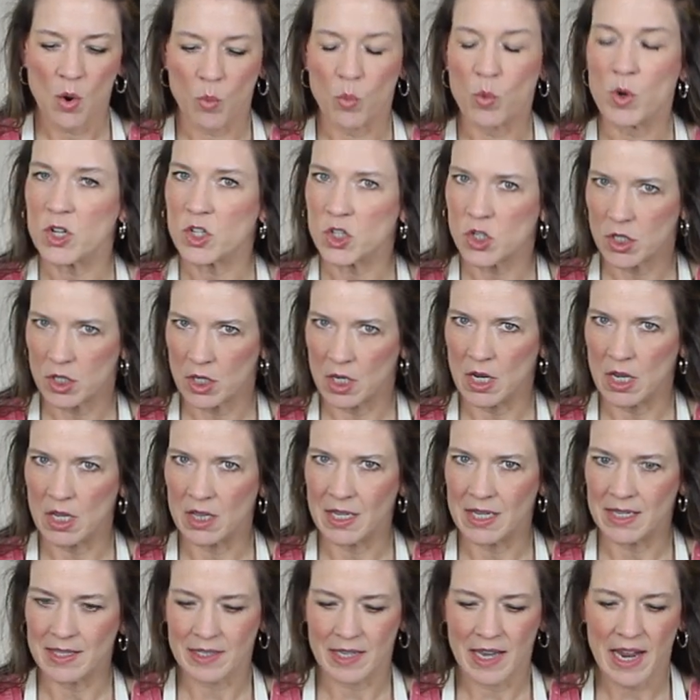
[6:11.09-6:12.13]
Which in
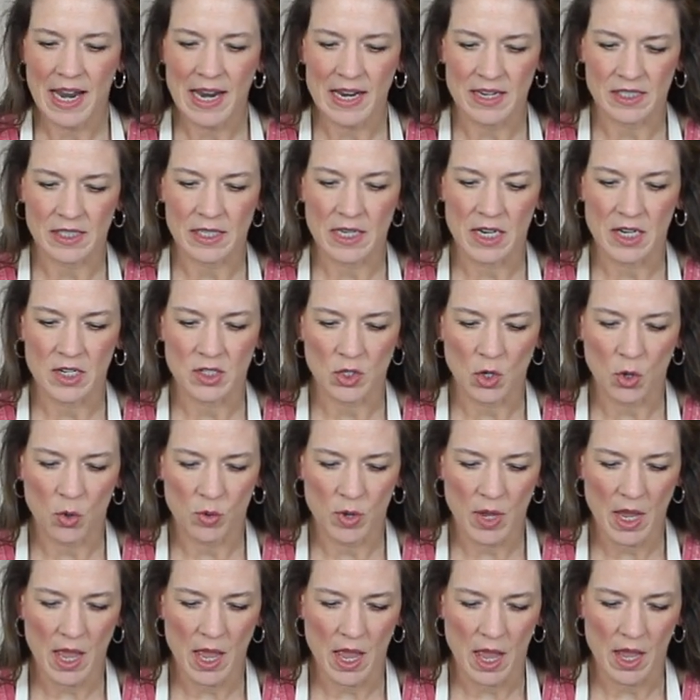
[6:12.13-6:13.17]
this case is
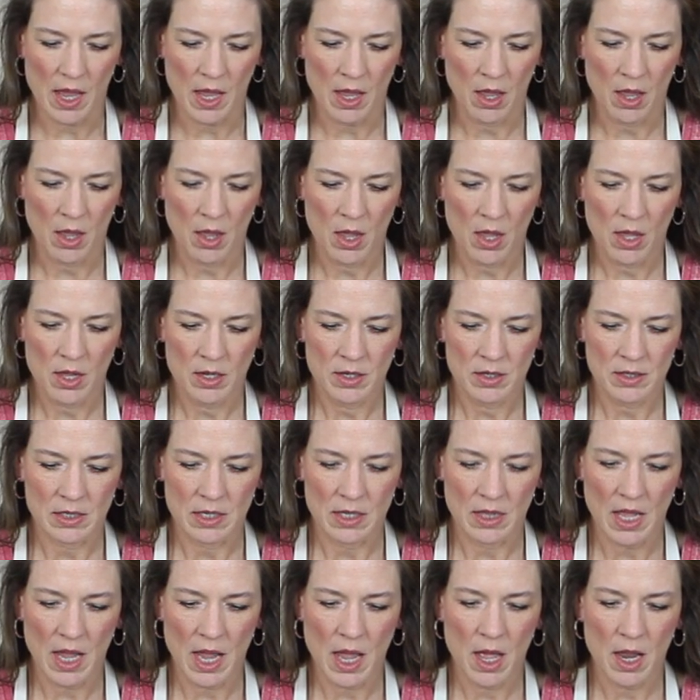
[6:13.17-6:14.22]
okay.
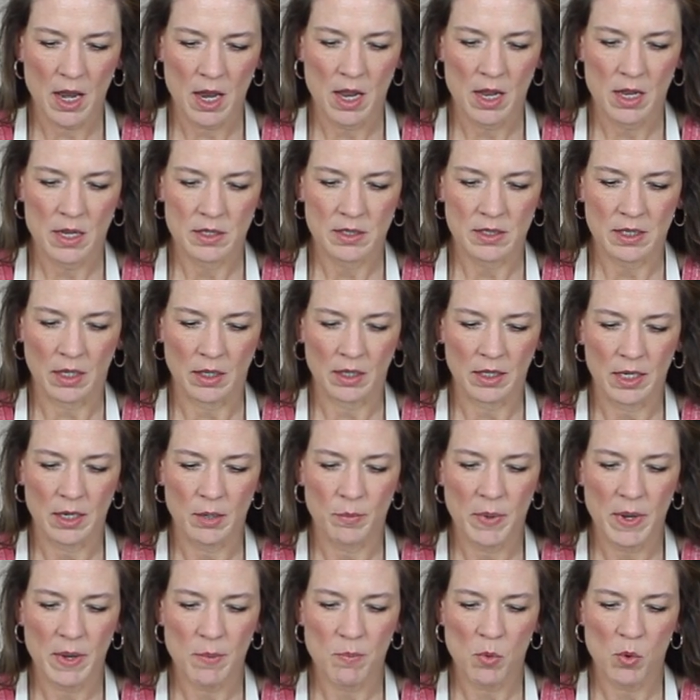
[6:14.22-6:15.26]
See that? It's a
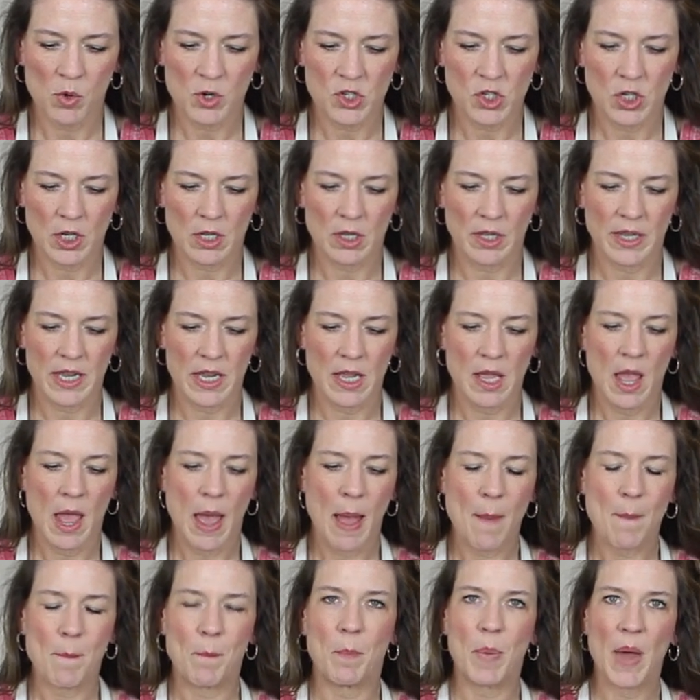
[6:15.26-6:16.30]
little bit more jiggly,
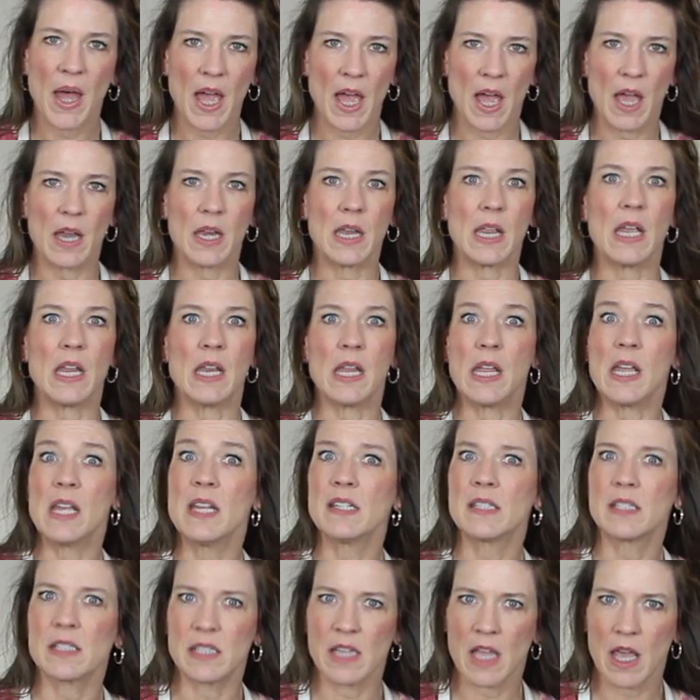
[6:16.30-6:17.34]
but it
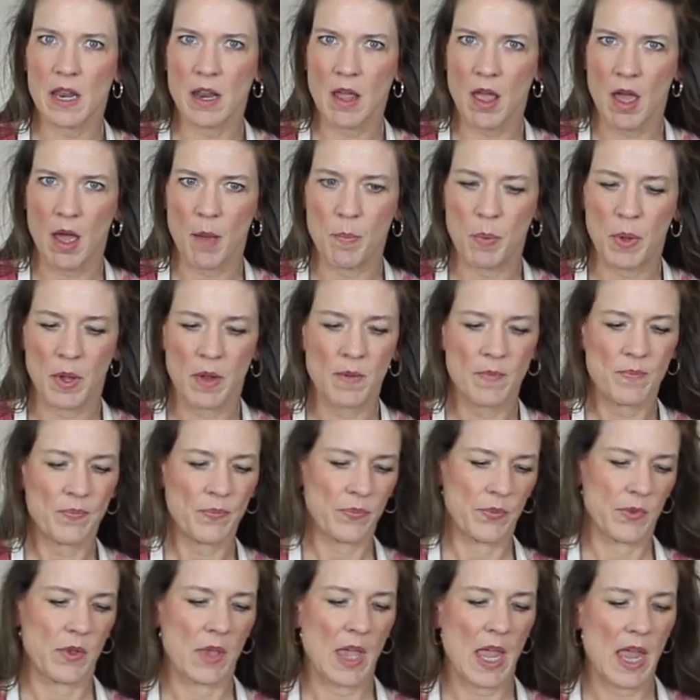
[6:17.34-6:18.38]
is set up,
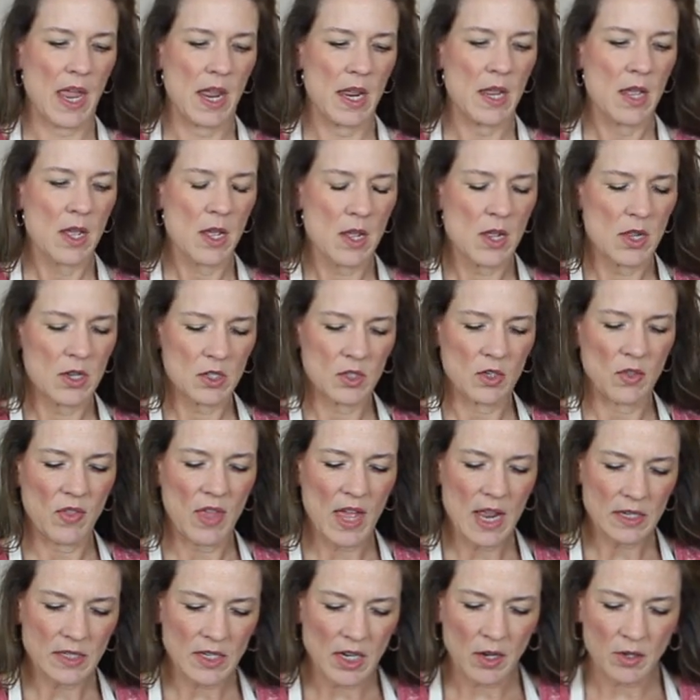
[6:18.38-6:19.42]
okay? So
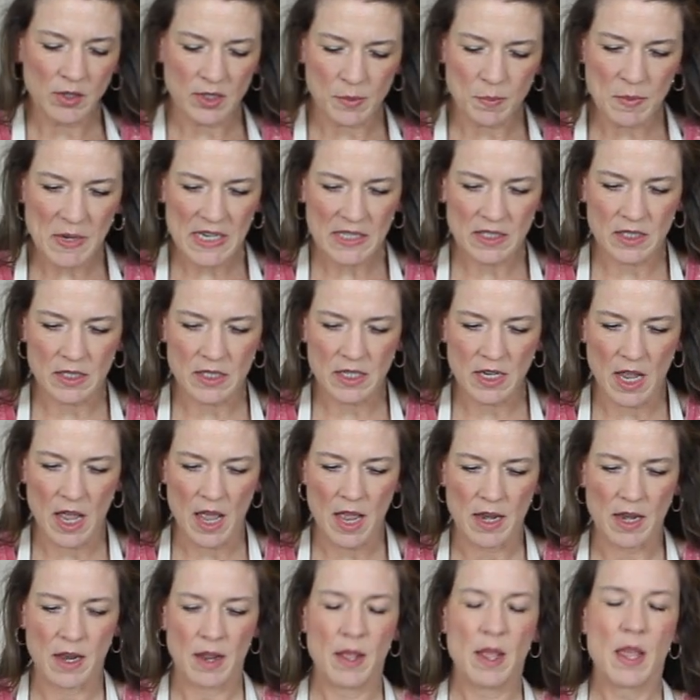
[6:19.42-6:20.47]
that tells me it's
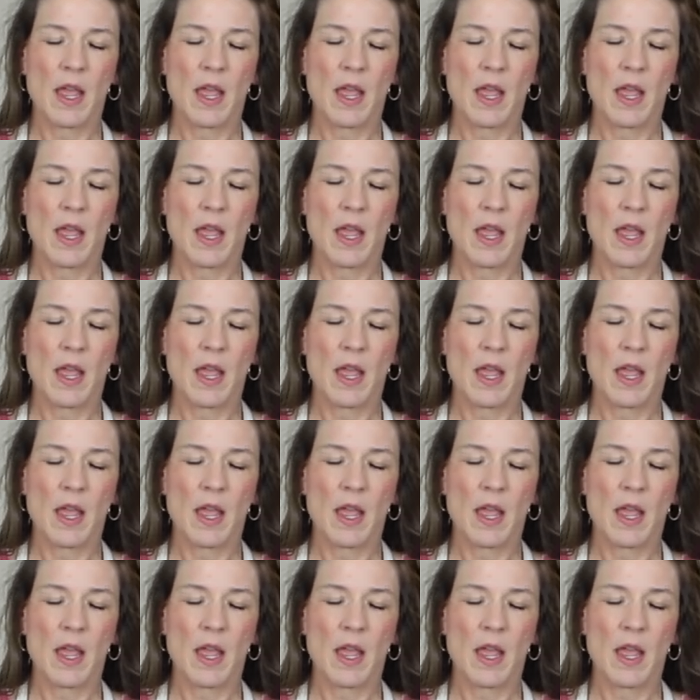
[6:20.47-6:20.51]
done.